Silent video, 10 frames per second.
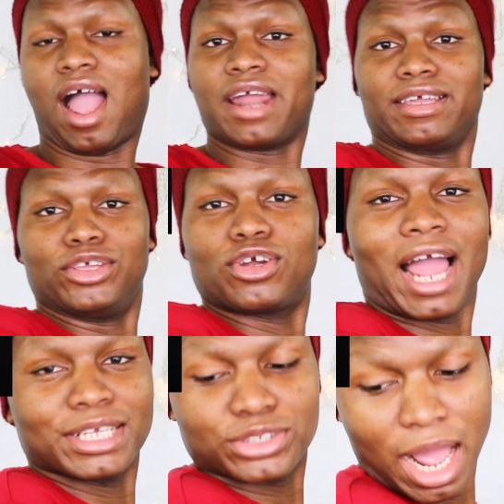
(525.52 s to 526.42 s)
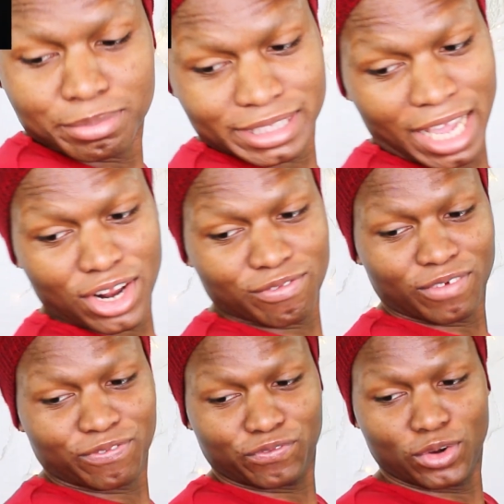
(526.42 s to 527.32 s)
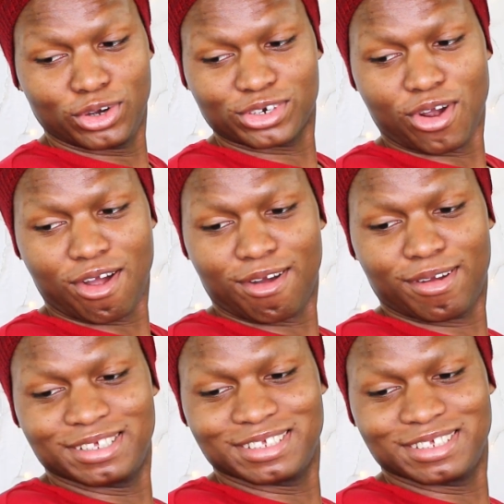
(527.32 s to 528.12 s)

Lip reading: Honey, you guys know I'm scared of the food, guys.